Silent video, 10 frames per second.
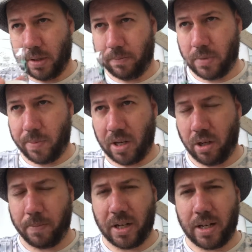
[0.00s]
Maybe a
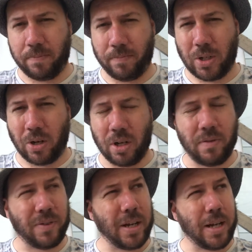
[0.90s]
little bit kind
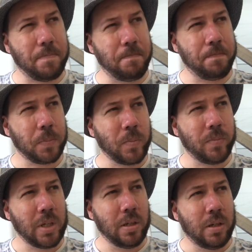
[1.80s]
of...
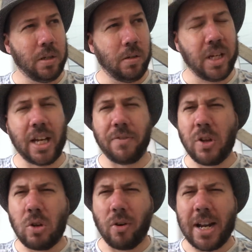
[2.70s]
you get a
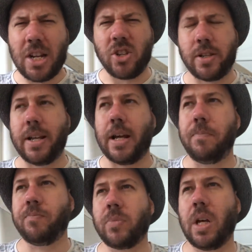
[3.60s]
few grains in there,
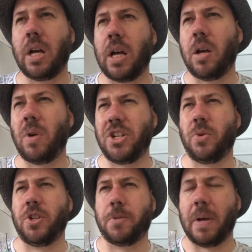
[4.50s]
as
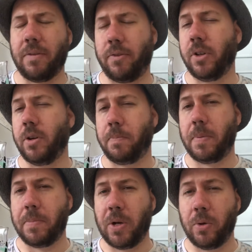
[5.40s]
you'd expect for the
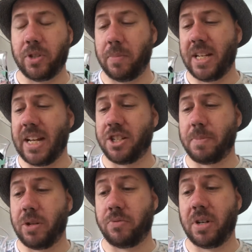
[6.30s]
Pilsner. But yeah, it
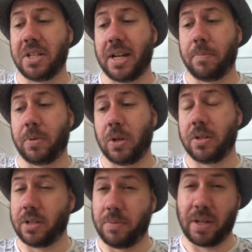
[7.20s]
smells really damn
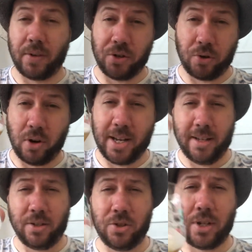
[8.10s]
good, so let's give it a try.
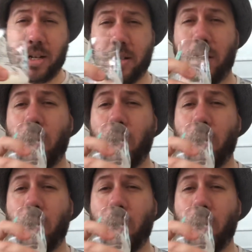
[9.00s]
Cheers.